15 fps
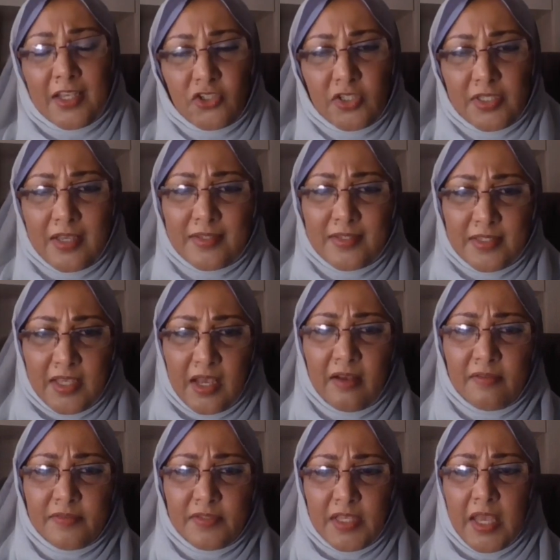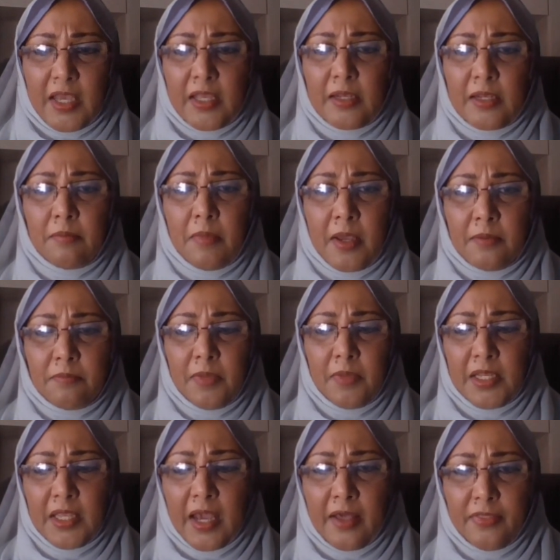such as ourselves and
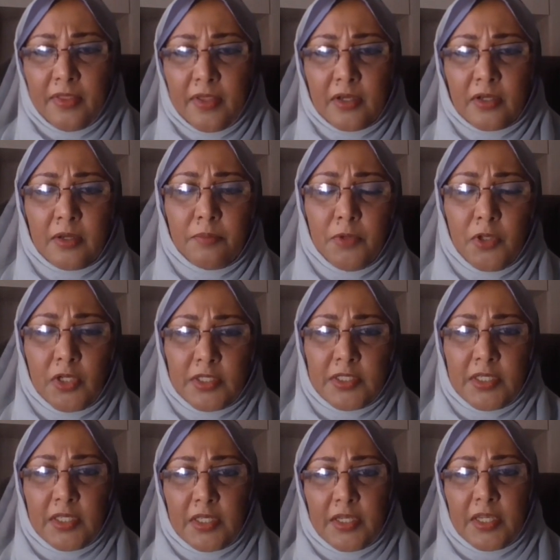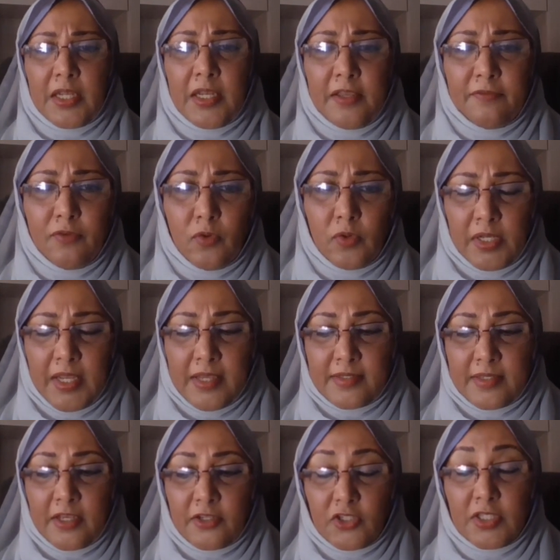many other community relief
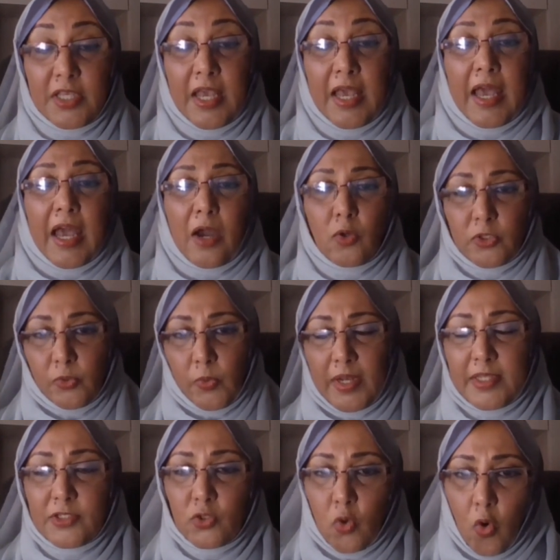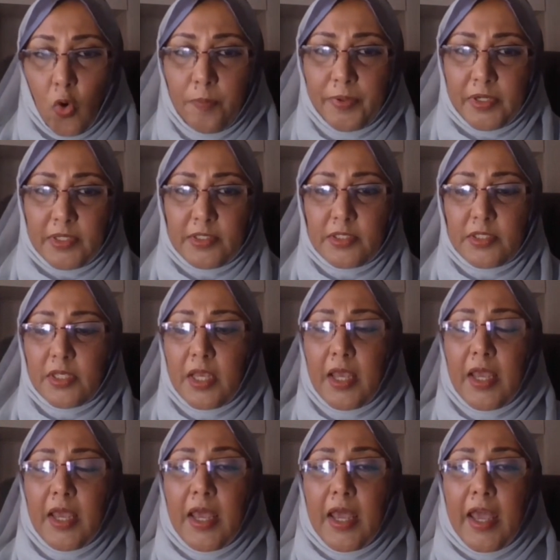organizations, as well as corporates,
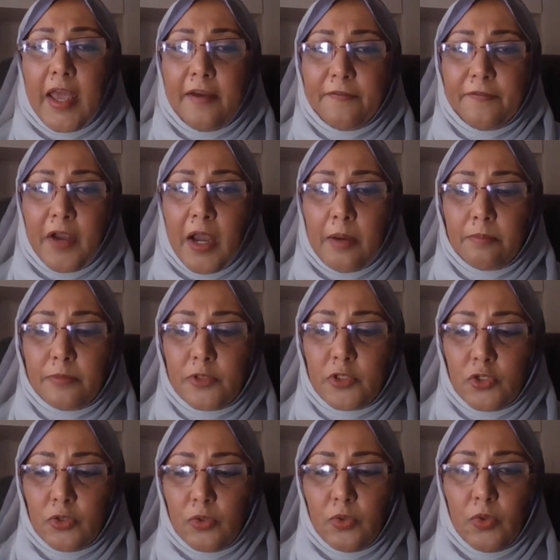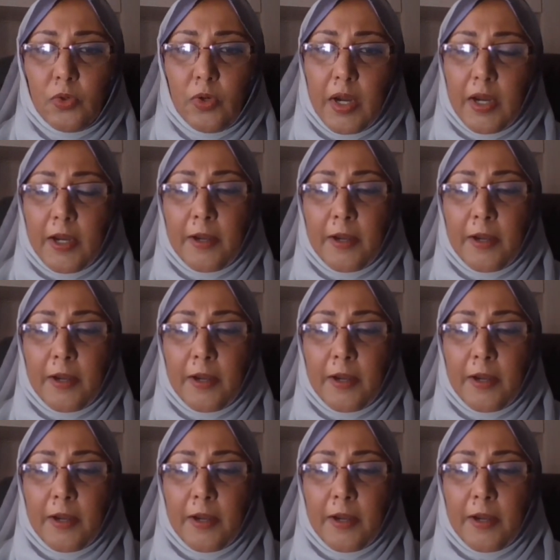have come to